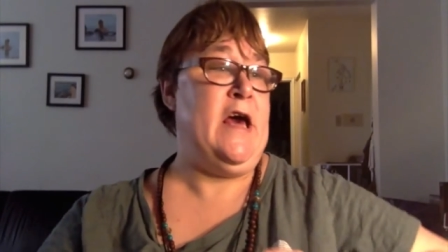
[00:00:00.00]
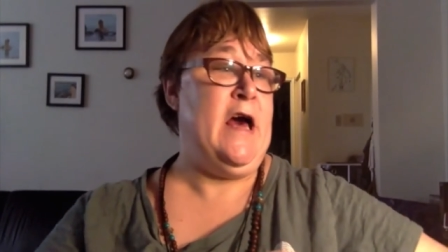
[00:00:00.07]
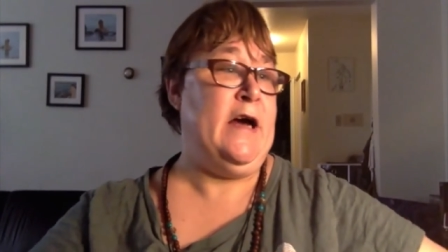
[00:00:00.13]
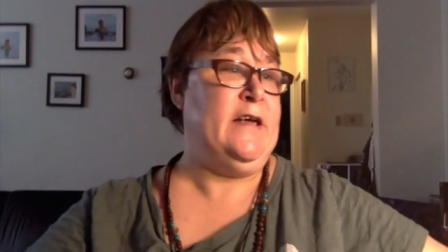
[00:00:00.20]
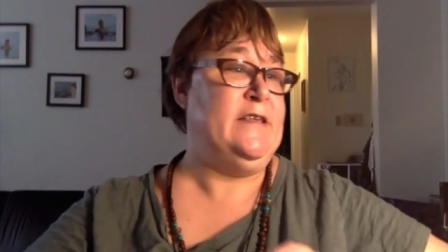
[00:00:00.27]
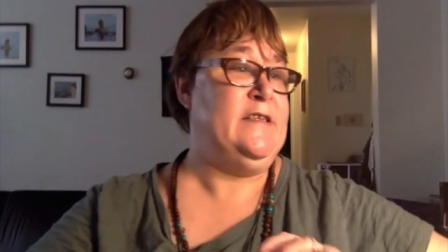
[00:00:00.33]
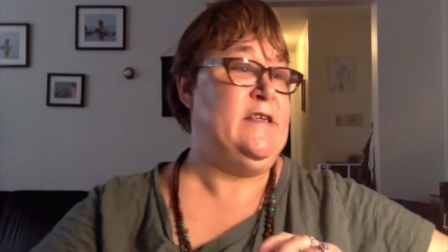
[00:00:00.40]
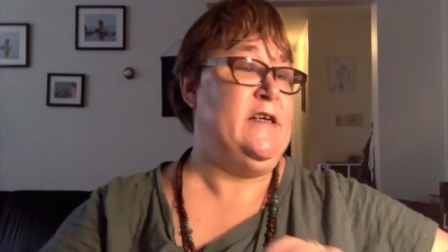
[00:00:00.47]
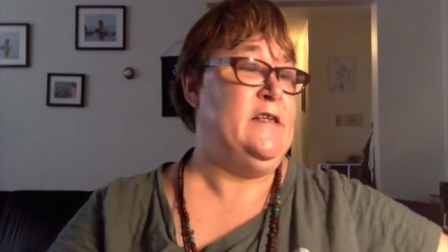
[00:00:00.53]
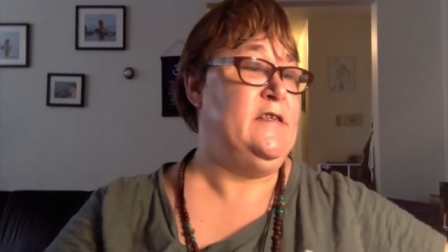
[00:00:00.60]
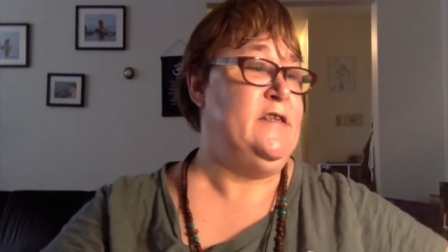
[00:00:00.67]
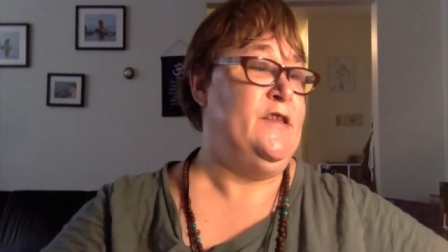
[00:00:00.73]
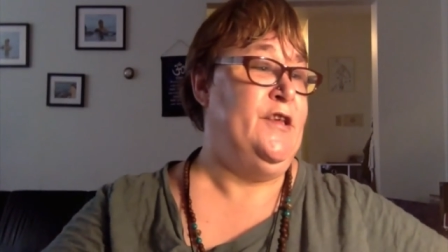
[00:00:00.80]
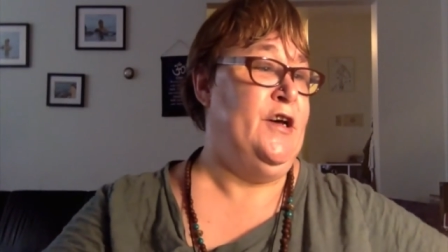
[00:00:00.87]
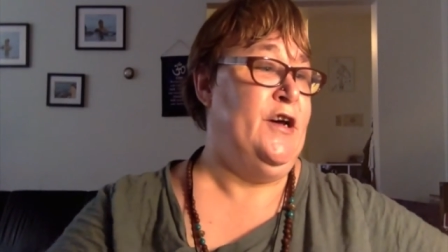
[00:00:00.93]
accents
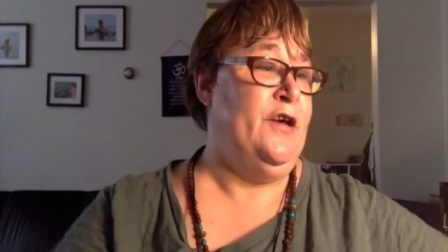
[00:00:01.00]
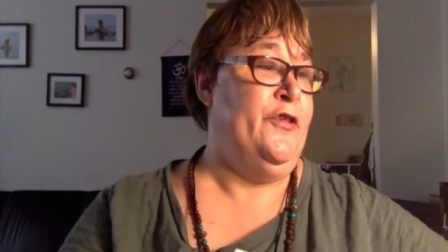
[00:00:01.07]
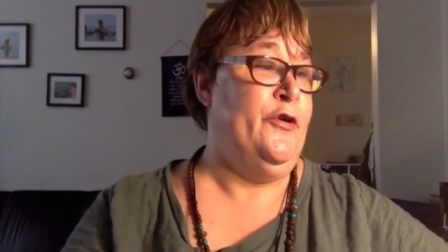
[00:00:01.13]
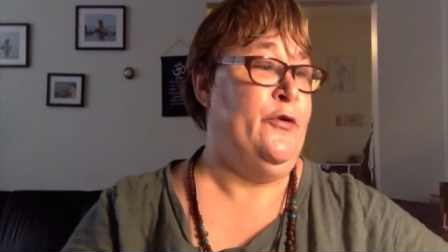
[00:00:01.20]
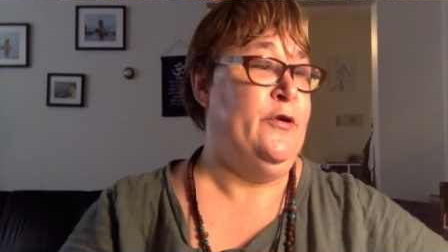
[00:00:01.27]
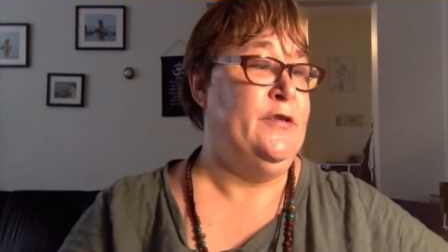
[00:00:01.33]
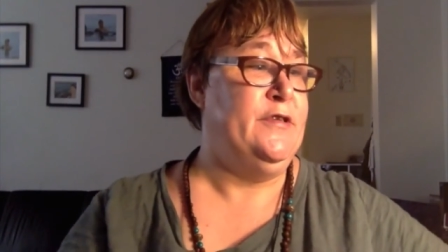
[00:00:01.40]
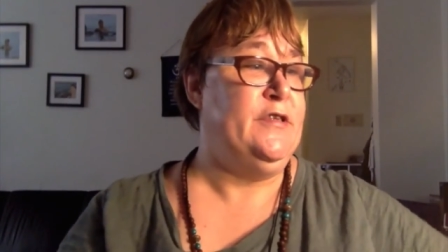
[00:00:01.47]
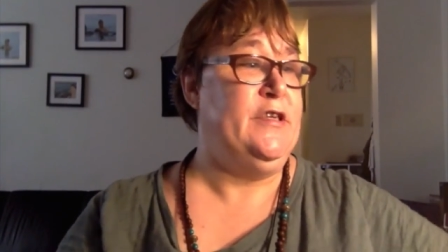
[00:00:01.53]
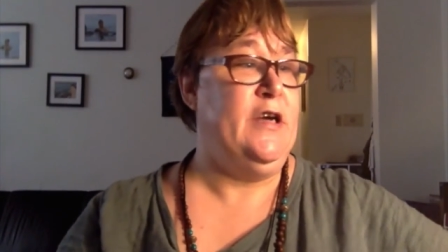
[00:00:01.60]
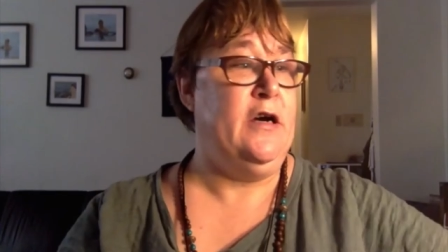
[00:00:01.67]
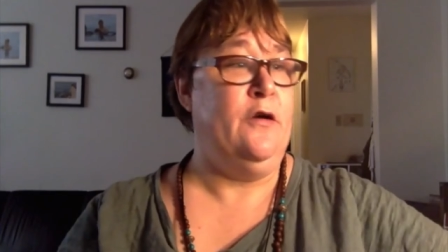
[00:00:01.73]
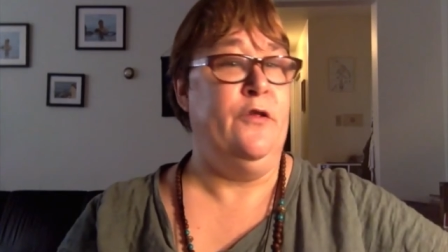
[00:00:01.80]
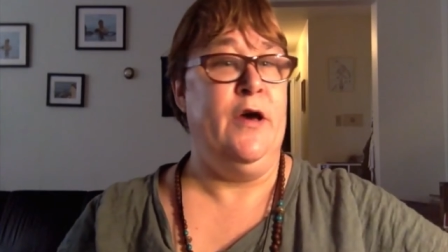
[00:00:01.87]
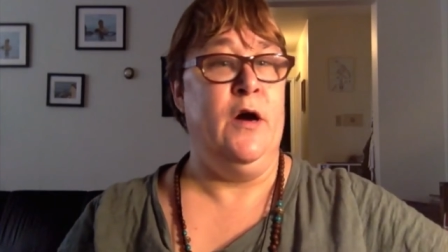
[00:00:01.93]
in the other and see
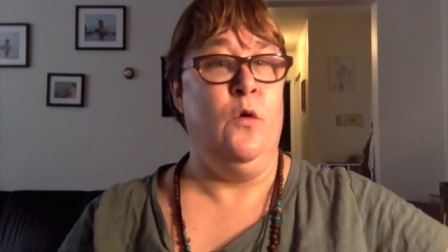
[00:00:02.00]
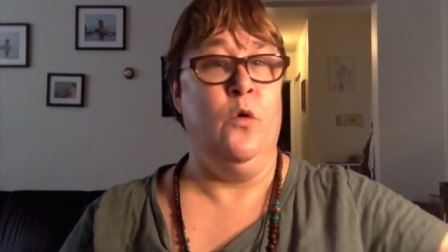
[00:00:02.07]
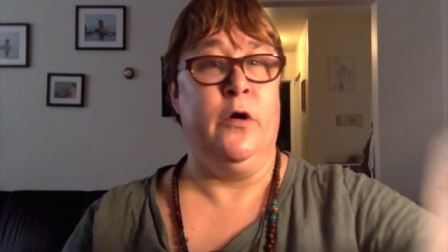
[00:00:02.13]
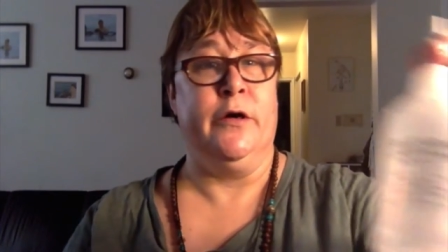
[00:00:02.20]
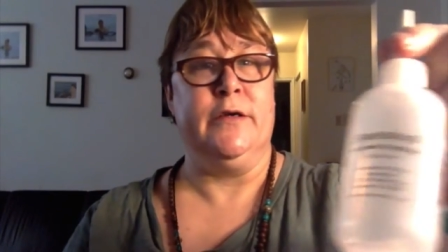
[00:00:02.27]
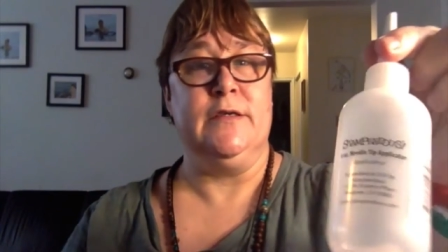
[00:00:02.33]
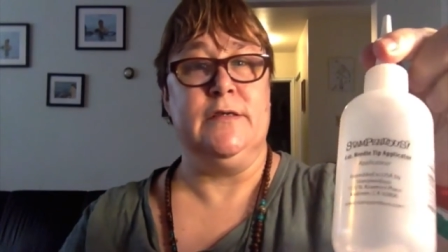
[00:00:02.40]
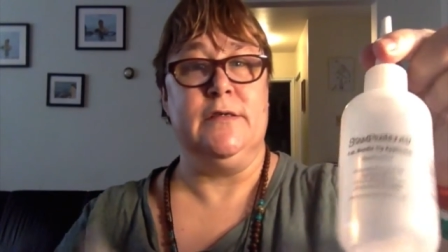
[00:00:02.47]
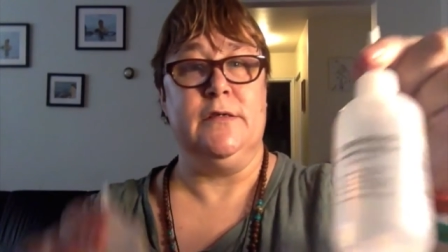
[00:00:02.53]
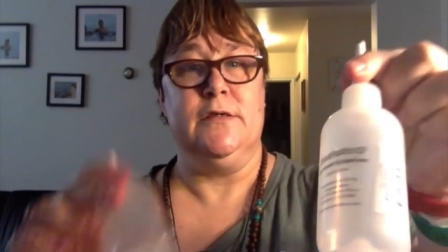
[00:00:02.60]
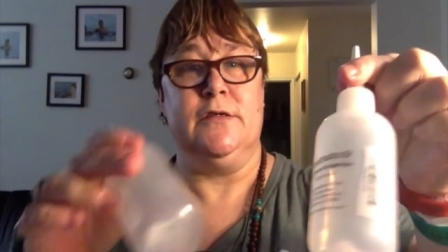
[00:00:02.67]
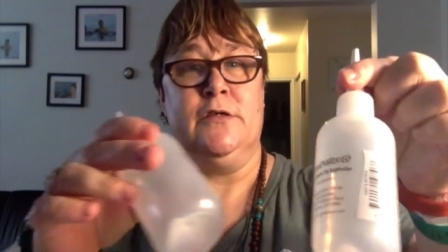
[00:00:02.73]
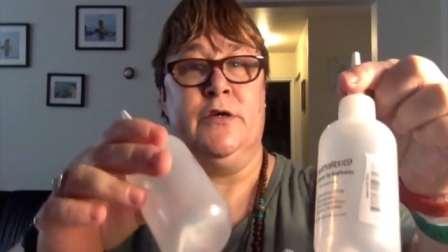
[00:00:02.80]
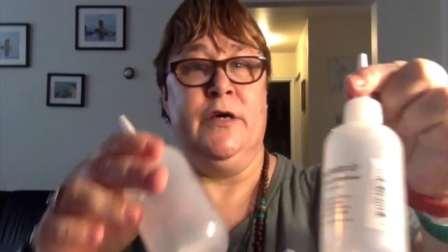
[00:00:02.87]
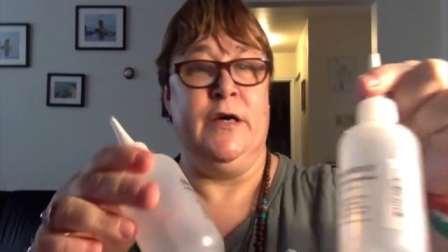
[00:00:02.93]
how that works.
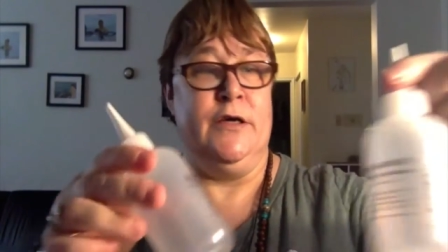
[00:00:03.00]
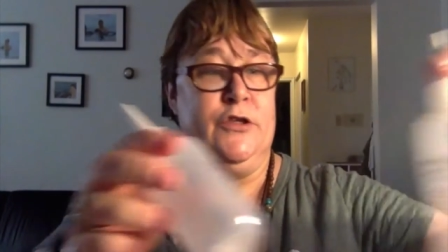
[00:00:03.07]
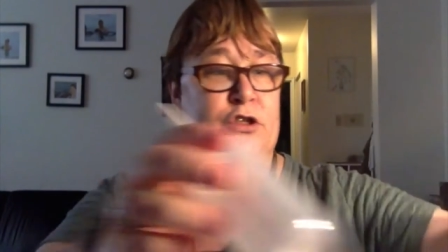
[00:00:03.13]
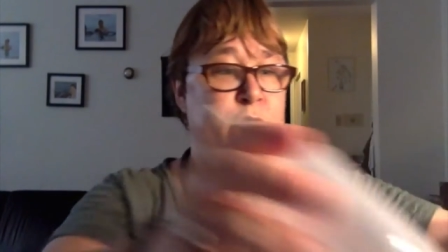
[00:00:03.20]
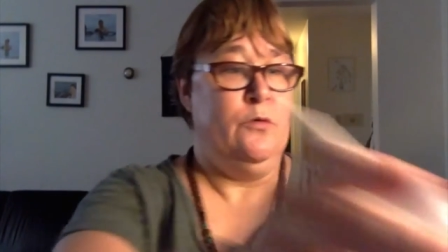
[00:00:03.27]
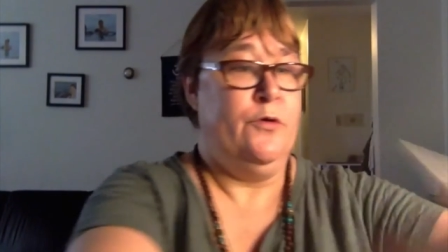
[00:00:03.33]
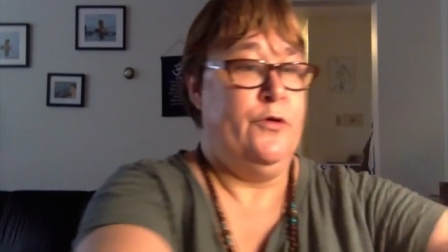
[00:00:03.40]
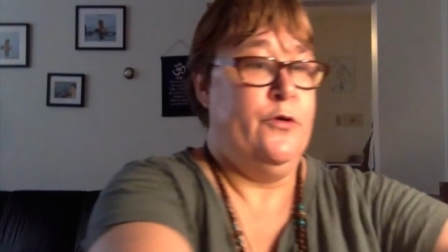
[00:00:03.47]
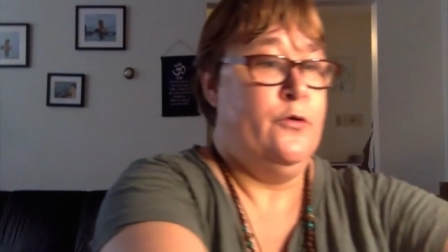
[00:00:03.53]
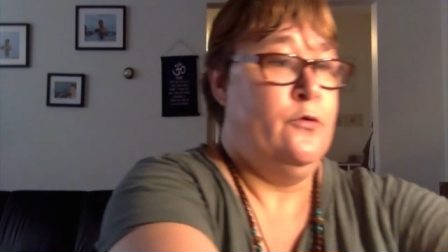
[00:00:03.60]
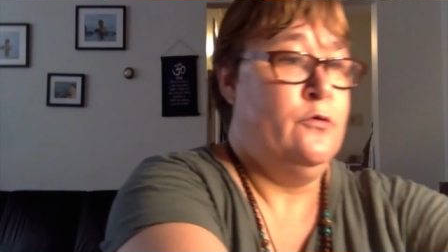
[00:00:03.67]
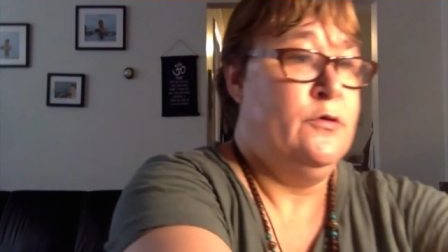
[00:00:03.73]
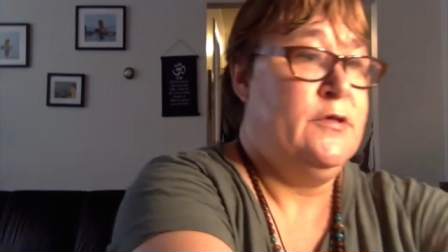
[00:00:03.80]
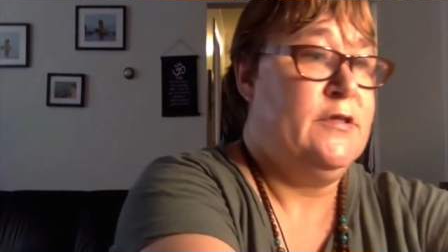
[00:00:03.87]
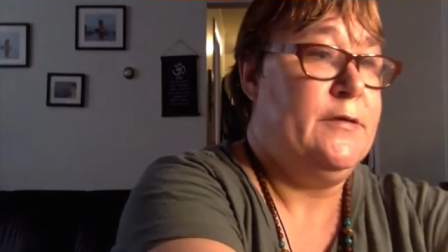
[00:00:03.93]
So I got two of
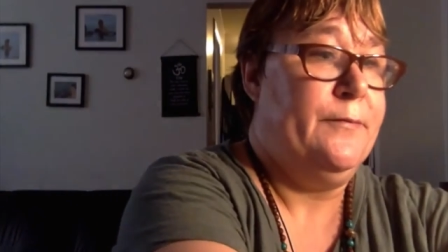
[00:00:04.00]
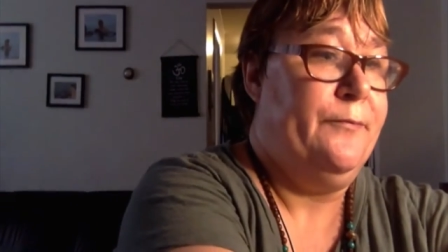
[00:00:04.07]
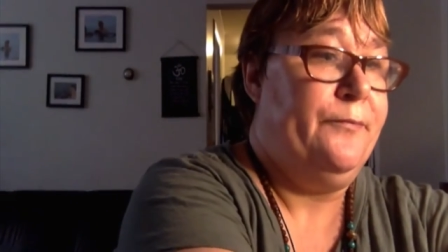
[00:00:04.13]
those.